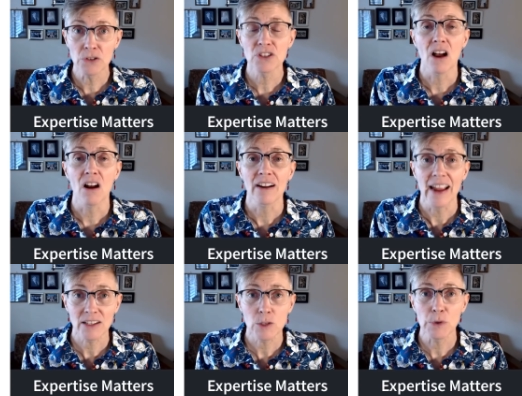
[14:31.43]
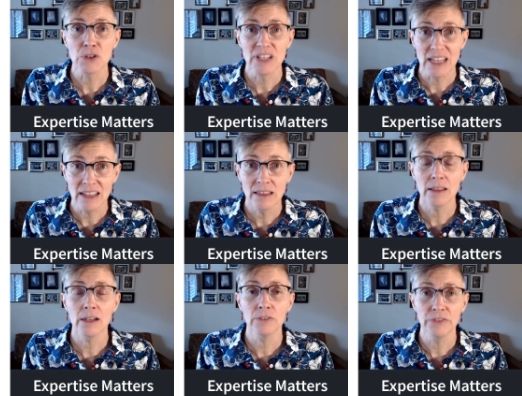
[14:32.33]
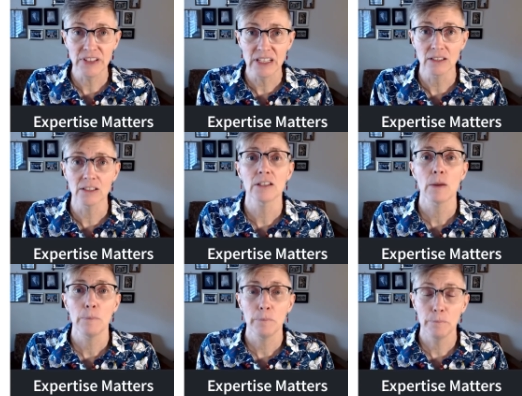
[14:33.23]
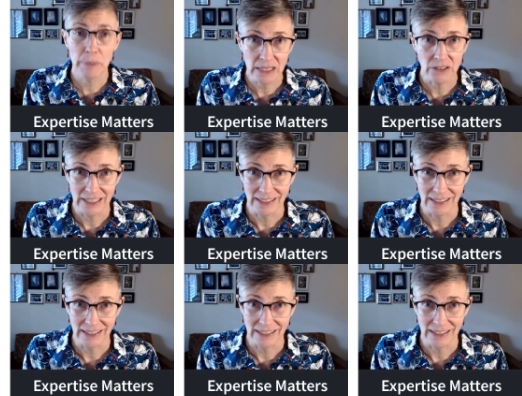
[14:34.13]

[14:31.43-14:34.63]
are experts in their field, period.